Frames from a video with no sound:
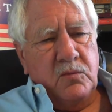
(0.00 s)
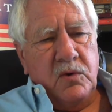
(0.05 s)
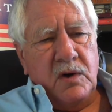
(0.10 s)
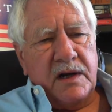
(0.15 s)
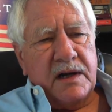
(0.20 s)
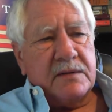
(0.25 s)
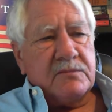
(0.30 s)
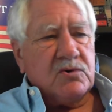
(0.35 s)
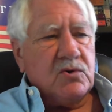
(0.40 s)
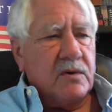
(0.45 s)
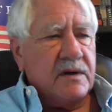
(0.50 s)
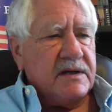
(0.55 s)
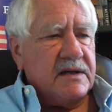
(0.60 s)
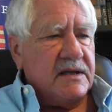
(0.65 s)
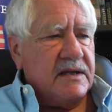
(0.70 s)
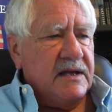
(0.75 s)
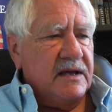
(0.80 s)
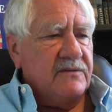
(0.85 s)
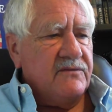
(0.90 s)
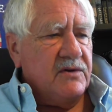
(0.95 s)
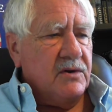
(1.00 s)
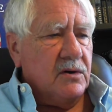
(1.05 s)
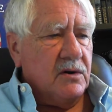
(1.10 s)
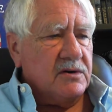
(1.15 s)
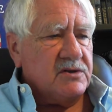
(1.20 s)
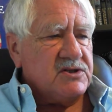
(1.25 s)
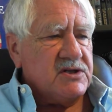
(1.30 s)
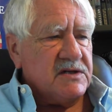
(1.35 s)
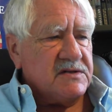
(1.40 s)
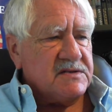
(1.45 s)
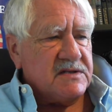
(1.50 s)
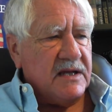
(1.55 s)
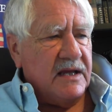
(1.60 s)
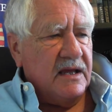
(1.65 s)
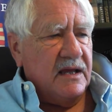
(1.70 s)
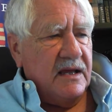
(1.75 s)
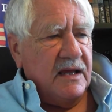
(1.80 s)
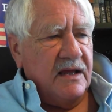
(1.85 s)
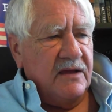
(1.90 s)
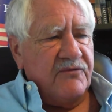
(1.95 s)
what I'm going to give you are just a,
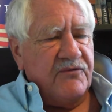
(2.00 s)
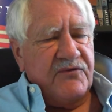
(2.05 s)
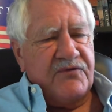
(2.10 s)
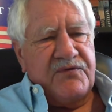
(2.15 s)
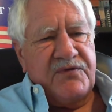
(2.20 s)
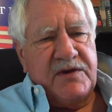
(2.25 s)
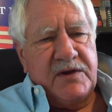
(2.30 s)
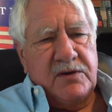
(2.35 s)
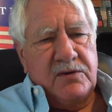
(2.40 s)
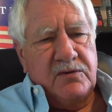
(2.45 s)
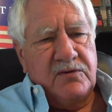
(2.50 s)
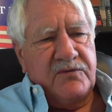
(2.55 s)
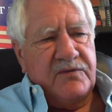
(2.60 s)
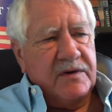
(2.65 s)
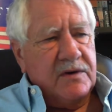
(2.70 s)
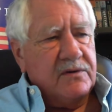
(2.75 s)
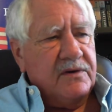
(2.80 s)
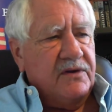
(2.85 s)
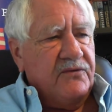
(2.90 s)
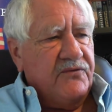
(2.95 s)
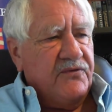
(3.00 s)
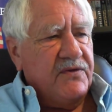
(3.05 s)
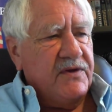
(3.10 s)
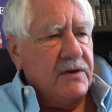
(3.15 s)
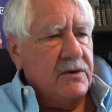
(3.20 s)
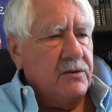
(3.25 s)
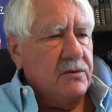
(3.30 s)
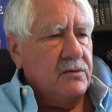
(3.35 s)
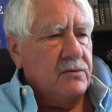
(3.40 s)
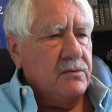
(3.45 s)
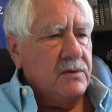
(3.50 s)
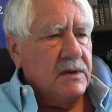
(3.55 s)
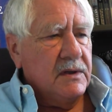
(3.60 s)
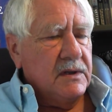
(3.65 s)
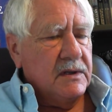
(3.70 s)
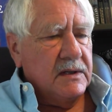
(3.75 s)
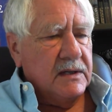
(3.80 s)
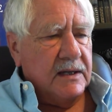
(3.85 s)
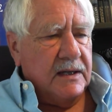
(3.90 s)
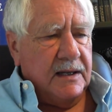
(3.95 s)
a few, very few
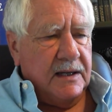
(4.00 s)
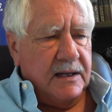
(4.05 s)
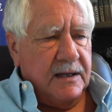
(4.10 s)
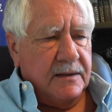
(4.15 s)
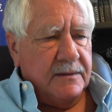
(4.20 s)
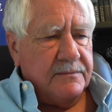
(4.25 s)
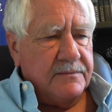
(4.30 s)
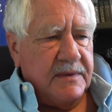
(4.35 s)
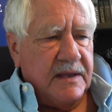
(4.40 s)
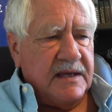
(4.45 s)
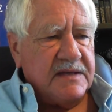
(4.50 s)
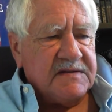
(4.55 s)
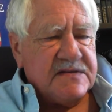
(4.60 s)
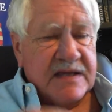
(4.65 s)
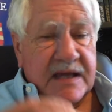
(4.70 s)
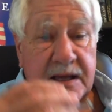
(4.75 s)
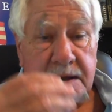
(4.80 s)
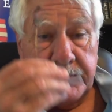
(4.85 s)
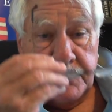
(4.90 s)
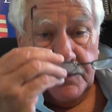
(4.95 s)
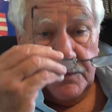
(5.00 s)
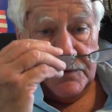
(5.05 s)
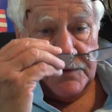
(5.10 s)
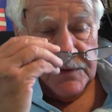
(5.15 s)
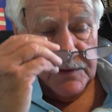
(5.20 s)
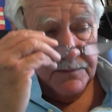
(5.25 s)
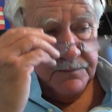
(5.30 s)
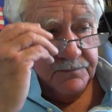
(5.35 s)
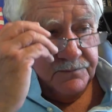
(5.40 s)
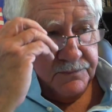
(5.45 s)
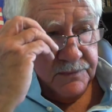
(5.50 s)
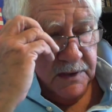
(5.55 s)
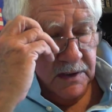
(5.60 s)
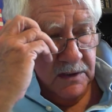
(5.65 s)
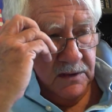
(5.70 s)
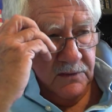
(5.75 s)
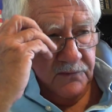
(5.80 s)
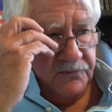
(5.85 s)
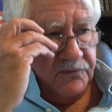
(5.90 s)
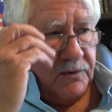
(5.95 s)
um, examples
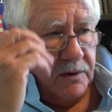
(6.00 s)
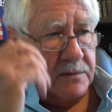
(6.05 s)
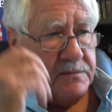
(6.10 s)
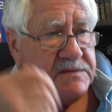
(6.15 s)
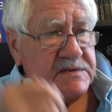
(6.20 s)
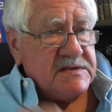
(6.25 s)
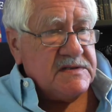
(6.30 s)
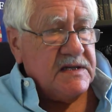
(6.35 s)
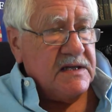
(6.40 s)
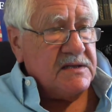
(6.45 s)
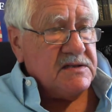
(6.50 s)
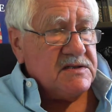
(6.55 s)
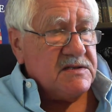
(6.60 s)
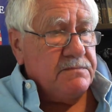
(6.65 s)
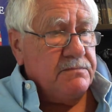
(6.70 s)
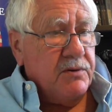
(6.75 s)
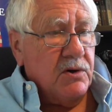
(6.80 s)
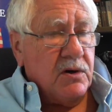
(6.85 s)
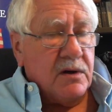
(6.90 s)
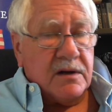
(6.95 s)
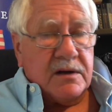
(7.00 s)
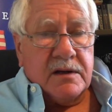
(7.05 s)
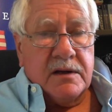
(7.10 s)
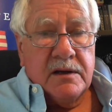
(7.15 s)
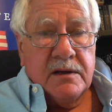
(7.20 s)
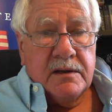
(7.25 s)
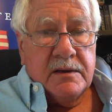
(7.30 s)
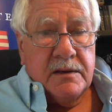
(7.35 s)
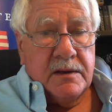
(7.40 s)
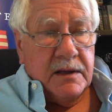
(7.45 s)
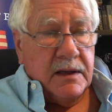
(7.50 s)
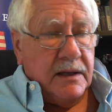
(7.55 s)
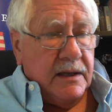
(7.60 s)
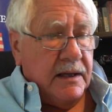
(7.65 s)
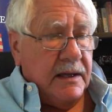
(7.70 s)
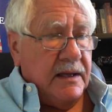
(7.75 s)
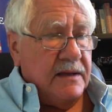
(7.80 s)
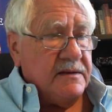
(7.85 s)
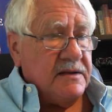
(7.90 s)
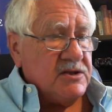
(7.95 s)
from Zinn's book uh,
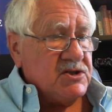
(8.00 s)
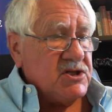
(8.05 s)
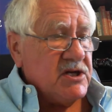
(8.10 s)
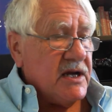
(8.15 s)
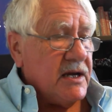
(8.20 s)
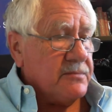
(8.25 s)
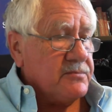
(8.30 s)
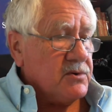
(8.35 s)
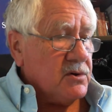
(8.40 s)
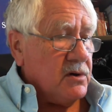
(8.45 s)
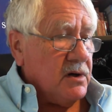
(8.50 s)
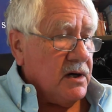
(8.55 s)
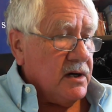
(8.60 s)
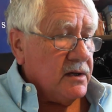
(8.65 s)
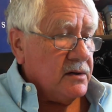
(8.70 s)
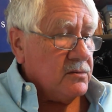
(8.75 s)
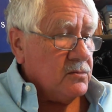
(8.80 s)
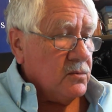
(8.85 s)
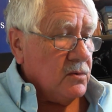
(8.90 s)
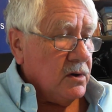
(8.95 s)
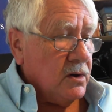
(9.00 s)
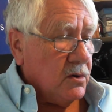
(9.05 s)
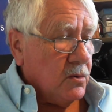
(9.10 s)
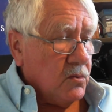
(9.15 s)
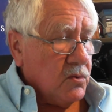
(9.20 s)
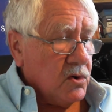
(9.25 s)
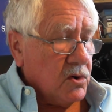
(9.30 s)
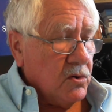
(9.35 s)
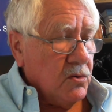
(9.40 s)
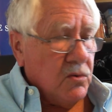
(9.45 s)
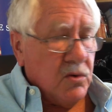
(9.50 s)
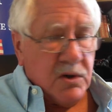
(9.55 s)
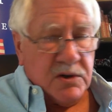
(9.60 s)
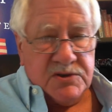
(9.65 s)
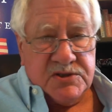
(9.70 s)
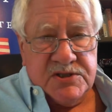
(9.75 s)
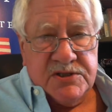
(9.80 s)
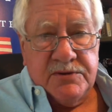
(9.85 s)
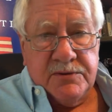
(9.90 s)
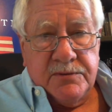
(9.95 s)
in the chapter on uh, World
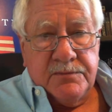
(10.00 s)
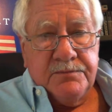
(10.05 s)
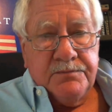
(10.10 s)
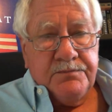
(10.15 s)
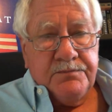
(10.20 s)
War II.